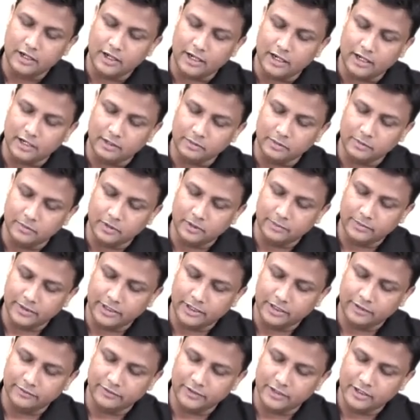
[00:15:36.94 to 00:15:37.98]
And remember
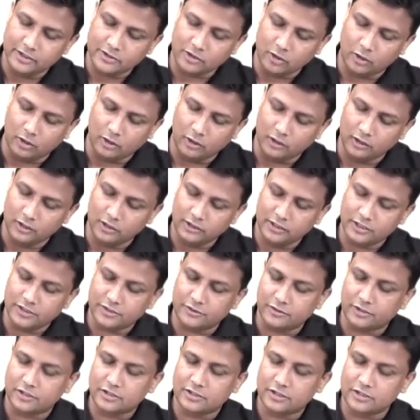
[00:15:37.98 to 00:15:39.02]
my dear friends all these
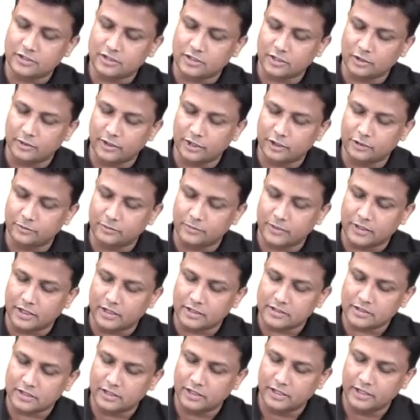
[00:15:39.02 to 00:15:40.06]
structures are going to
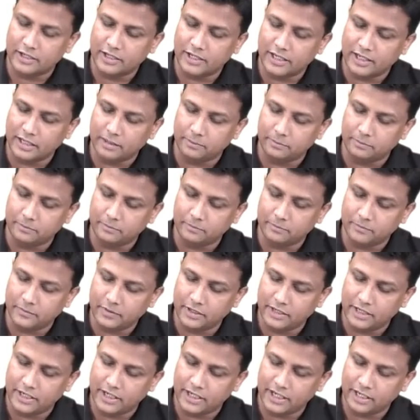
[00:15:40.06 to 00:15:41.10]
pass deep,
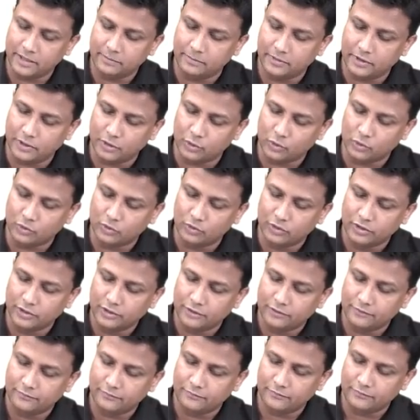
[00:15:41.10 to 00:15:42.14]
deep to
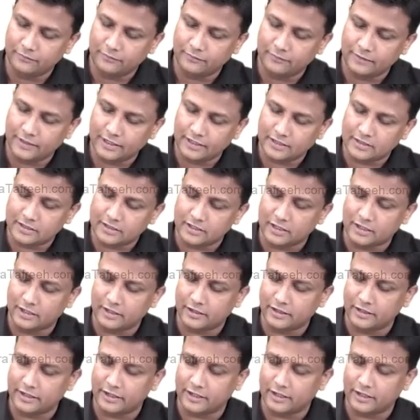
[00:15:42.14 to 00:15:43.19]
flexor
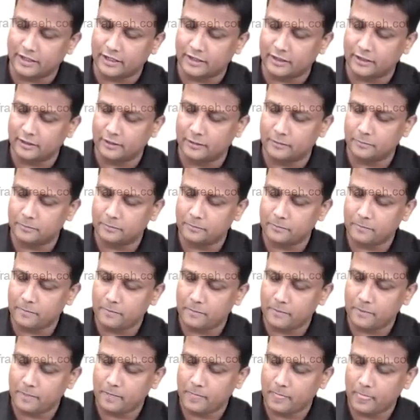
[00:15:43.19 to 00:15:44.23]
retinaculum
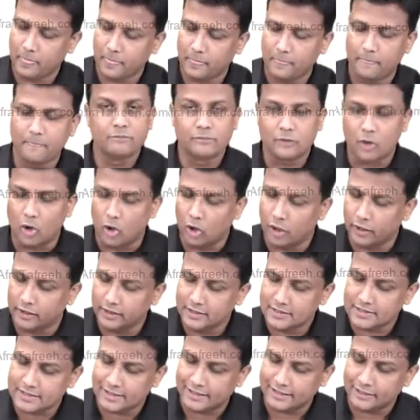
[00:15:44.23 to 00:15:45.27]
or
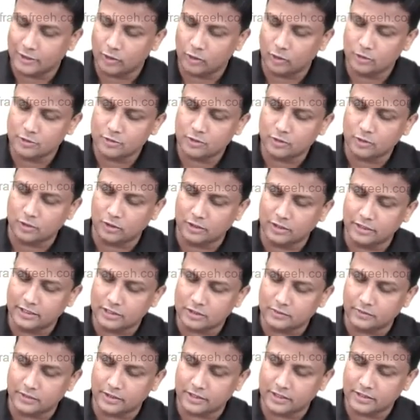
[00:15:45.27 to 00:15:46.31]
else I can also call
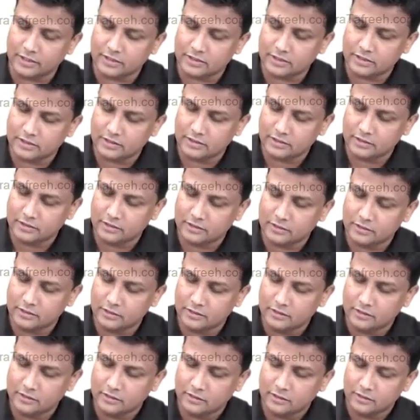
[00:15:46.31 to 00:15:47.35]
this one as
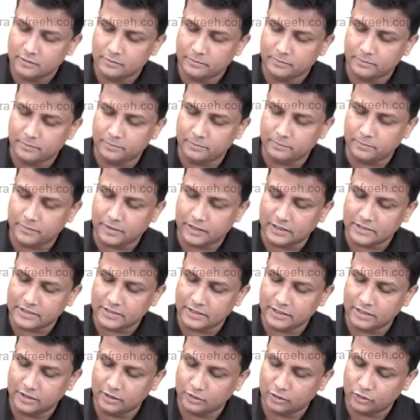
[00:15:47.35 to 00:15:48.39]

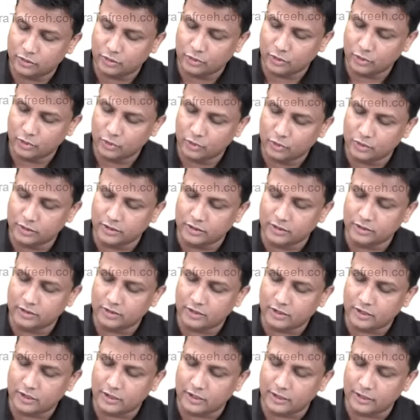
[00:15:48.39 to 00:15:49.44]
passing through the
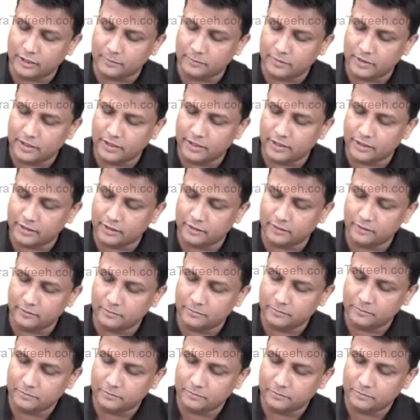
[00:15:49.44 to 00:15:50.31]
carpal tunnel